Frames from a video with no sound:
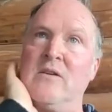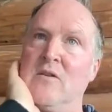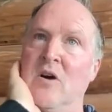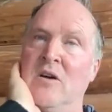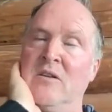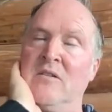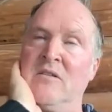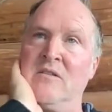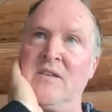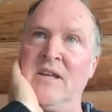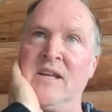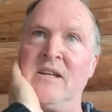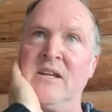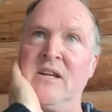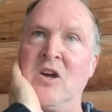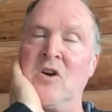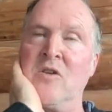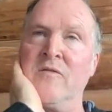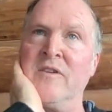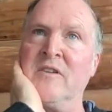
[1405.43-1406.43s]
God's taking
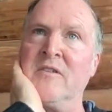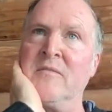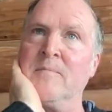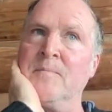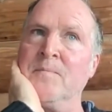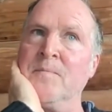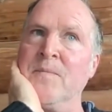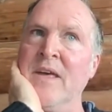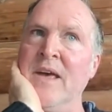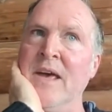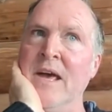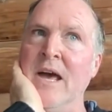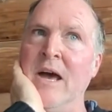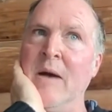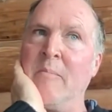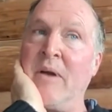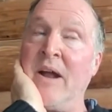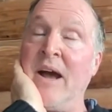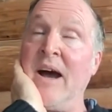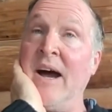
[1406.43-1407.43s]
care of us,
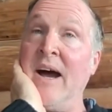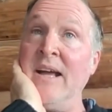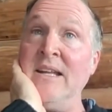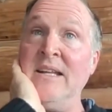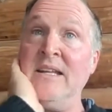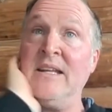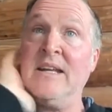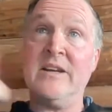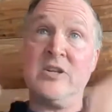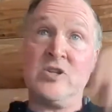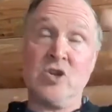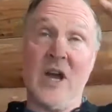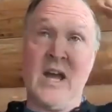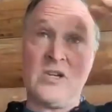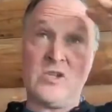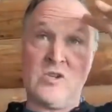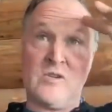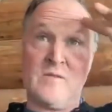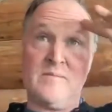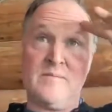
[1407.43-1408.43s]
but I need to get a
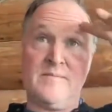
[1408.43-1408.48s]
tractor,